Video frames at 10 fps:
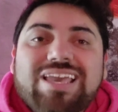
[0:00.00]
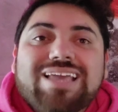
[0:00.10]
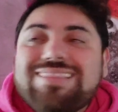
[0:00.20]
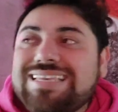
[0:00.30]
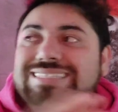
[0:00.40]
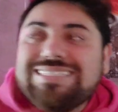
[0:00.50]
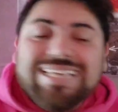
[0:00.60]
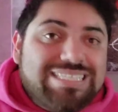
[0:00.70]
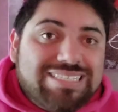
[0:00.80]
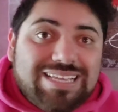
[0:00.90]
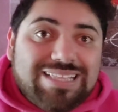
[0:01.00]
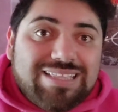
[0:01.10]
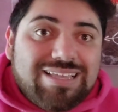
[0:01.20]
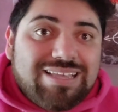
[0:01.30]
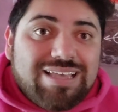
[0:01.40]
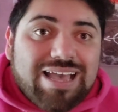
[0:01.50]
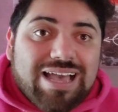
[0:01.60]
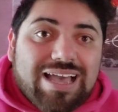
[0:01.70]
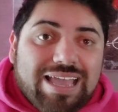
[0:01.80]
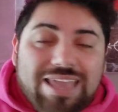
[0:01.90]
This season,
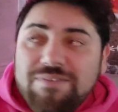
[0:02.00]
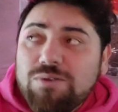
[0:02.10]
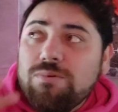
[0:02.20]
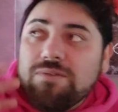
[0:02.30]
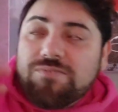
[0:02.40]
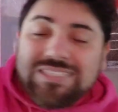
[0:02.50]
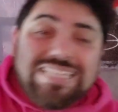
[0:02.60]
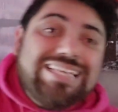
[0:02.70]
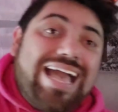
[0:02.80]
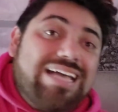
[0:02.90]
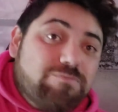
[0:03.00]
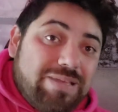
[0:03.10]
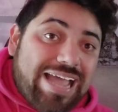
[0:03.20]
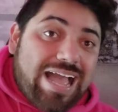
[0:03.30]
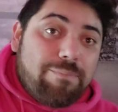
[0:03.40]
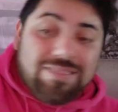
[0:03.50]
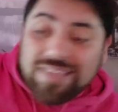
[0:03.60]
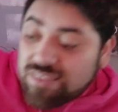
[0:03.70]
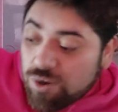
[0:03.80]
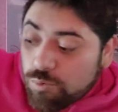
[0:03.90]
even since Aspen
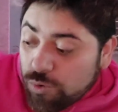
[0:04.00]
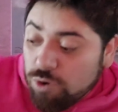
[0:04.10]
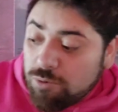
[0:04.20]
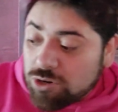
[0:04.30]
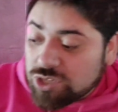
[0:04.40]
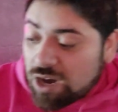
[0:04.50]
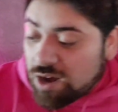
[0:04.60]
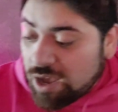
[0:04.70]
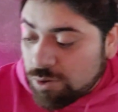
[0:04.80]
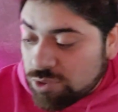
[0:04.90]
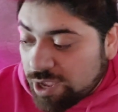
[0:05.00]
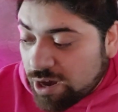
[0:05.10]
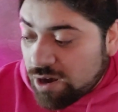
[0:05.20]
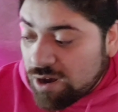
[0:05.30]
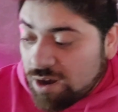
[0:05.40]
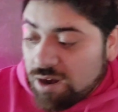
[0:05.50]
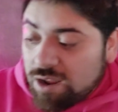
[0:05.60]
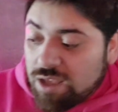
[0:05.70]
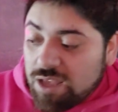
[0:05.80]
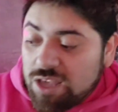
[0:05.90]
happened, that the rumors are out there,
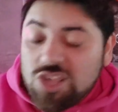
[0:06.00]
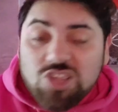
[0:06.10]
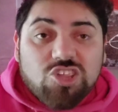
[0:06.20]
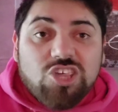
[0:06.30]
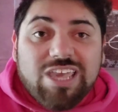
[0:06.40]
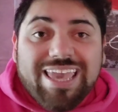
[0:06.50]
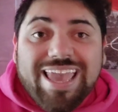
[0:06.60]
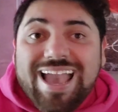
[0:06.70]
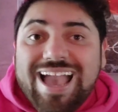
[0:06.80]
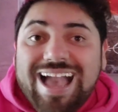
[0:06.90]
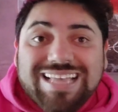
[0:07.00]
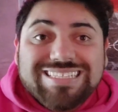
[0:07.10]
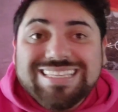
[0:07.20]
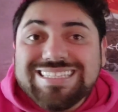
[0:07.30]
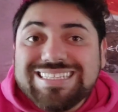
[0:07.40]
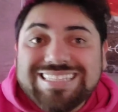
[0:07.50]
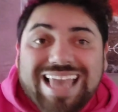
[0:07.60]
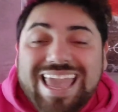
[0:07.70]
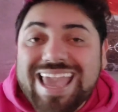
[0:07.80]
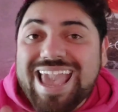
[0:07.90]
she hasn't
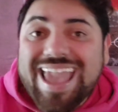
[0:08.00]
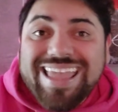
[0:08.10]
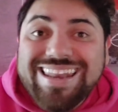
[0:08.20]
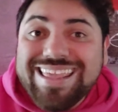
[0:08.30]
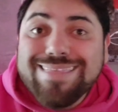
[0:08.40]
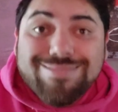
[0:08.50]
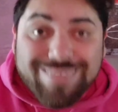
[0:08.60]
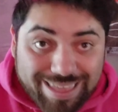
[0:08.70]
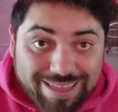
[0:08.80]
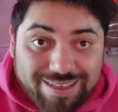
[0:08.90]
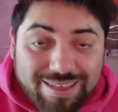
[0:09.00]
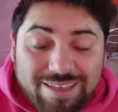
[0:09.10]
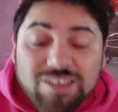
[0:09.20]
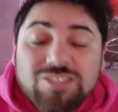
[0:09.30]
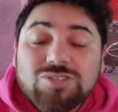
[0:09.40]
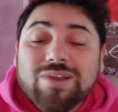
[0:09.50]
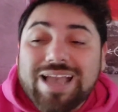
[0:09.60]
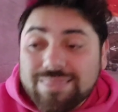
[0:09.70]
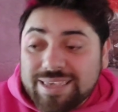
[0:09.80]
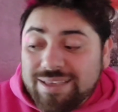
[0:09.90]
said anything. So
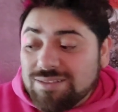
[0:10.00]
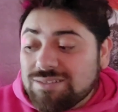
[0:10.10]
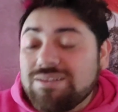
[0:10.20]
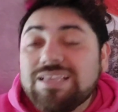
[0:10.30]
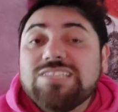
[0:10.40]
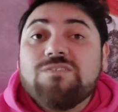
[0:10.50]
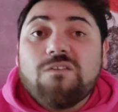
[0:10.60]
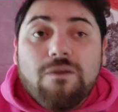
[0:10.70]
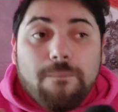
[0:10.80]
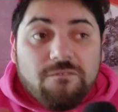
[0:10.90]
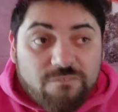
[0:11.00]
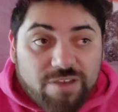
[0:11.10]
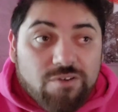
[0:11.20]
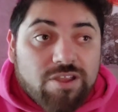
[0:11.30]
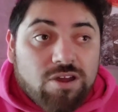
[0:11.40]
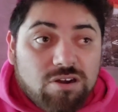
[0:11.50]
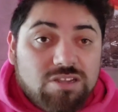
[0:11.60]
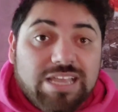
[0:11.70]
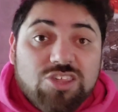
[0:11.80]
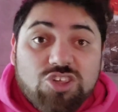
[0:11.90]
Kathy Hilton is very
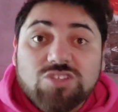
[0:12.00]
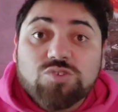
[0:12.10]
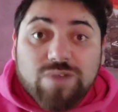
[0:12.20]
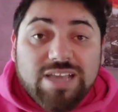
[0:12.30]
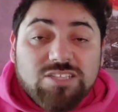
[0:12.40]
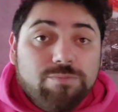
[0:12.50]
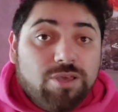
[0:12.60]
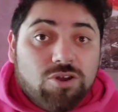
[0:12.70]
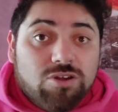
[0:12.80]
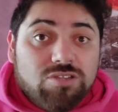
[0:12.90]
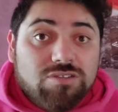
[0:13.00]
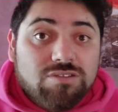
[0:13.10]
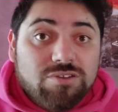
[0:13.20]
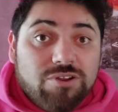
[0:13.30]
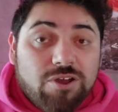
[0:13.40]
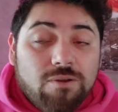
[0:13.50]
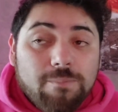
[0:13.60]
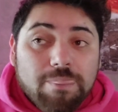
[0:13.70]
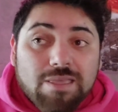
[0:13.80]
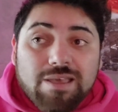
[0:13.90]
hurt, and she is right to be hurt, you know?